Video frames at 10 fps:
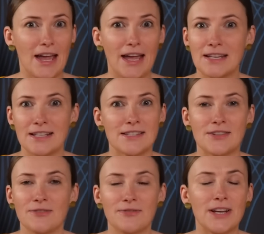It
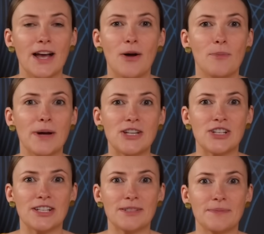doesn't fit our
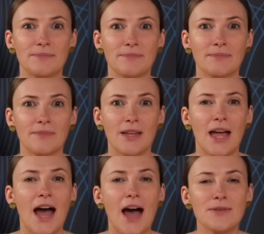budget.
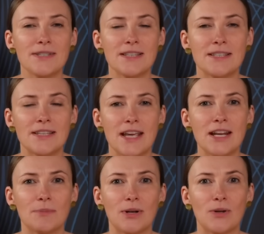How
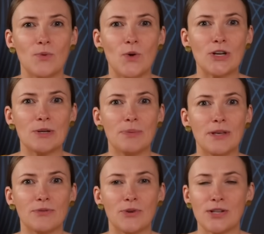sustainable would it
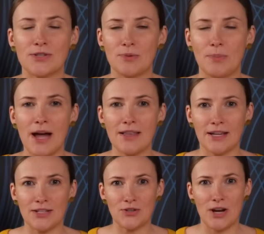be for us to buy
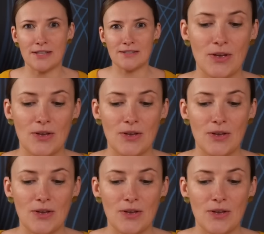that dress?